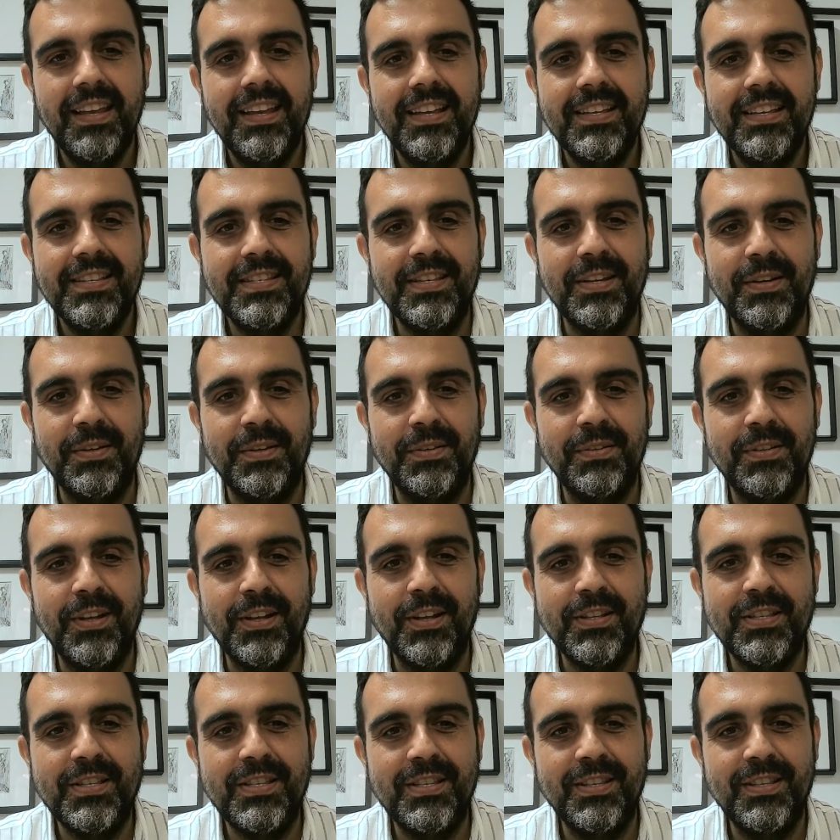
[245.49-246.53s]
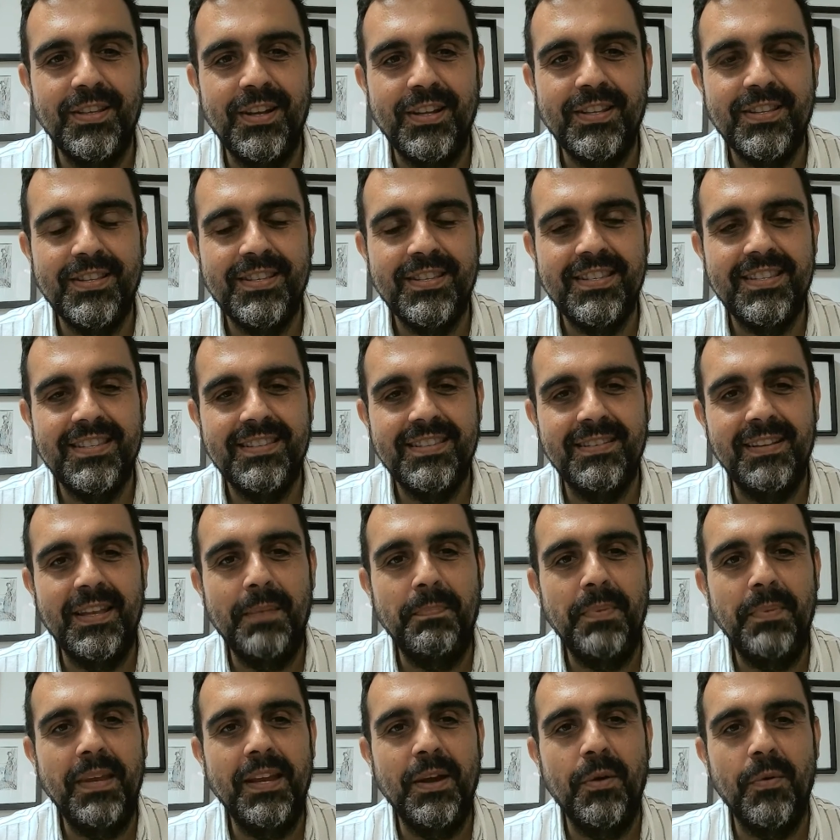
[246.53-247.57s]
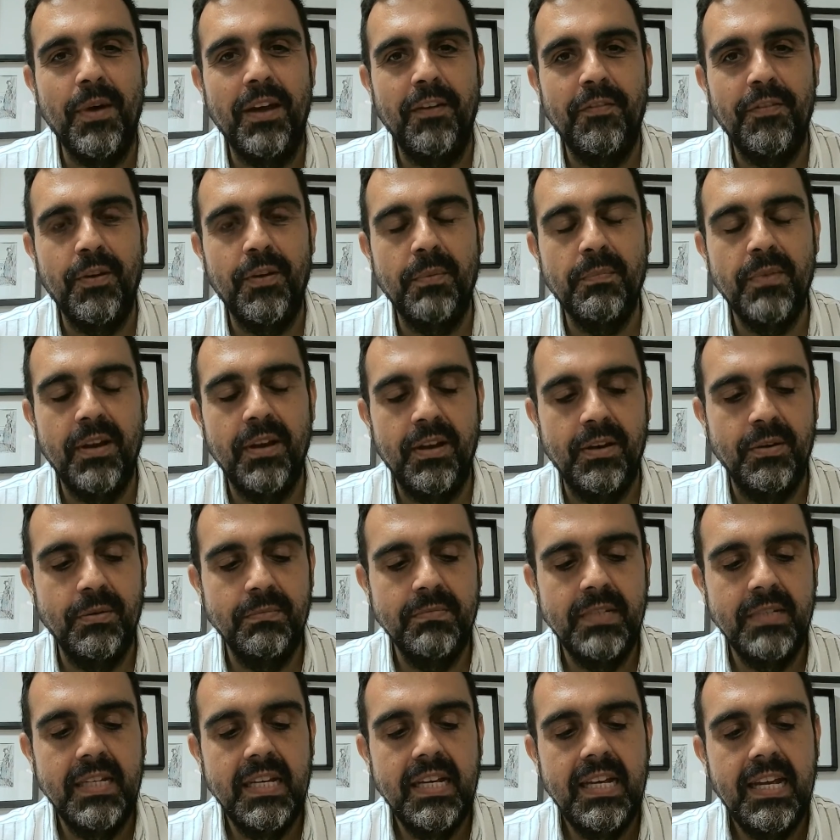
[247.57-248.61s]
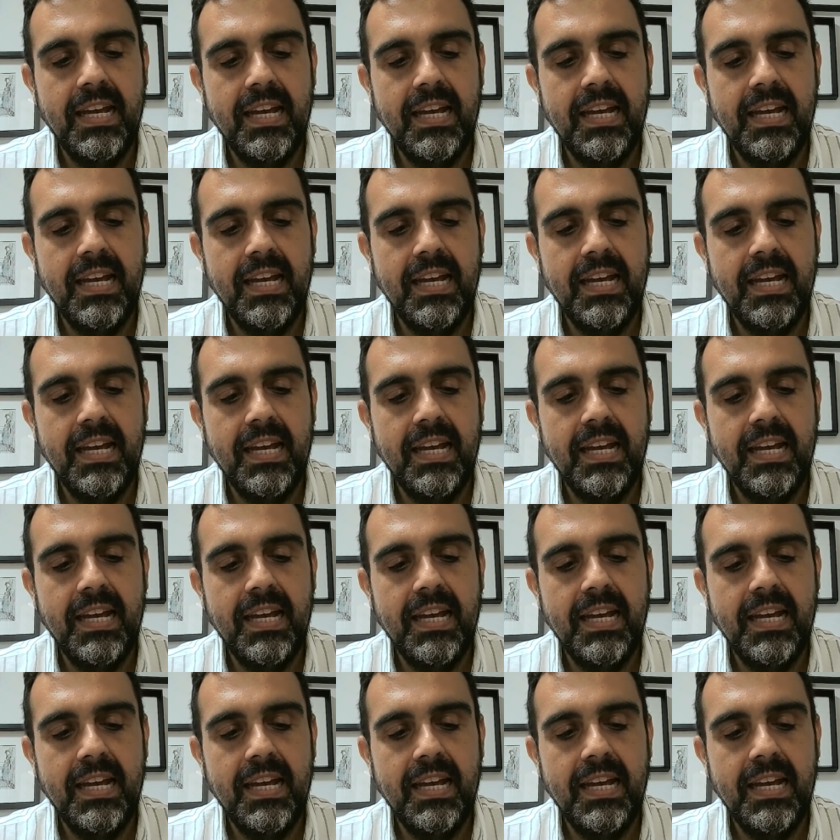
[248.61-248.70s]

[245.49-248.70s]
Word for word: So not not sleeping away from home.